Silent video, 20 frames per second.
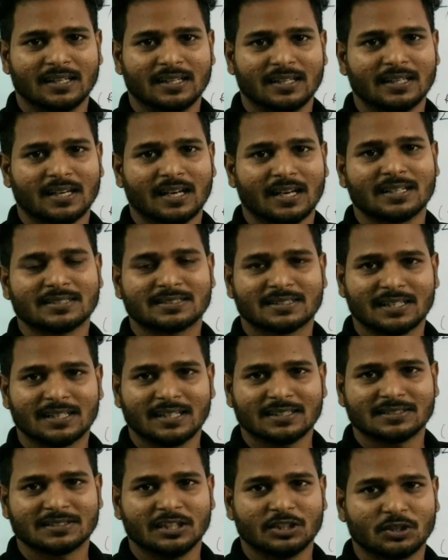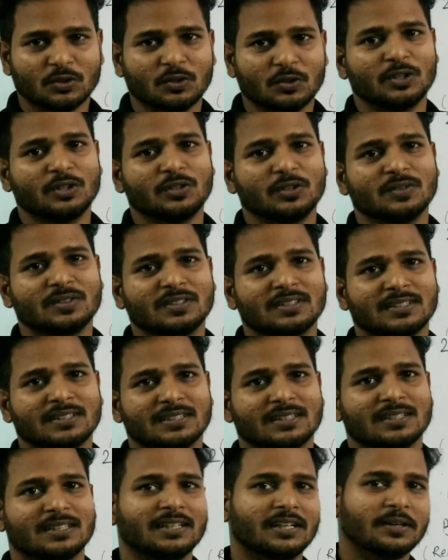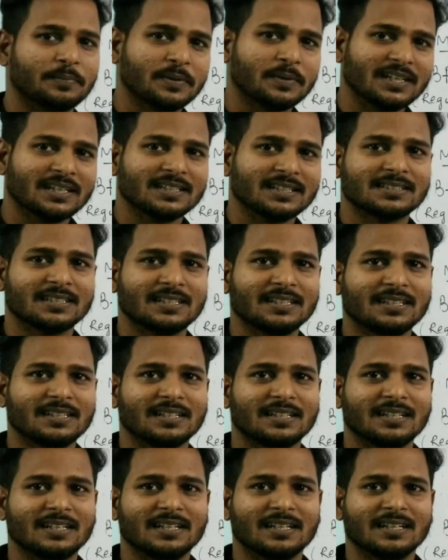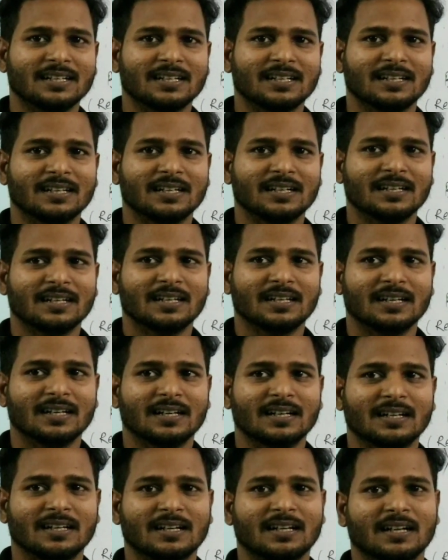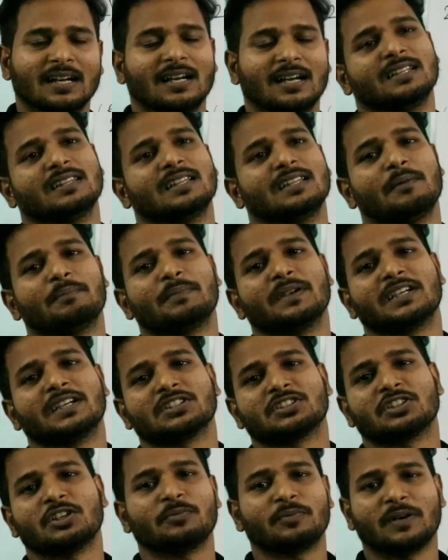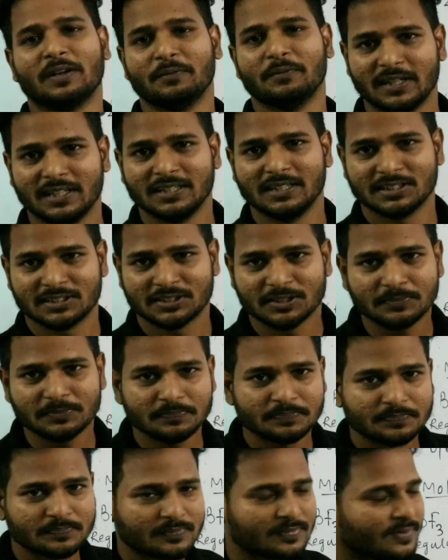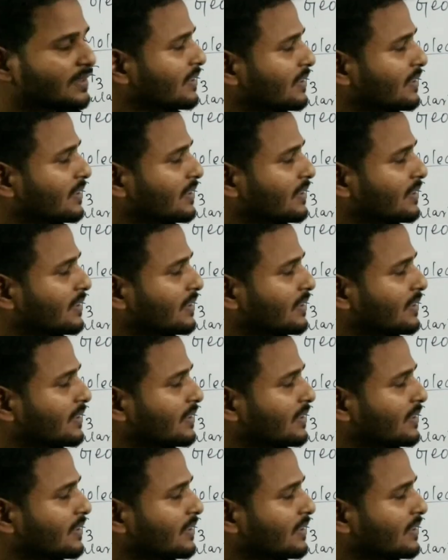In the last class I told you the definition and the application of hybridization.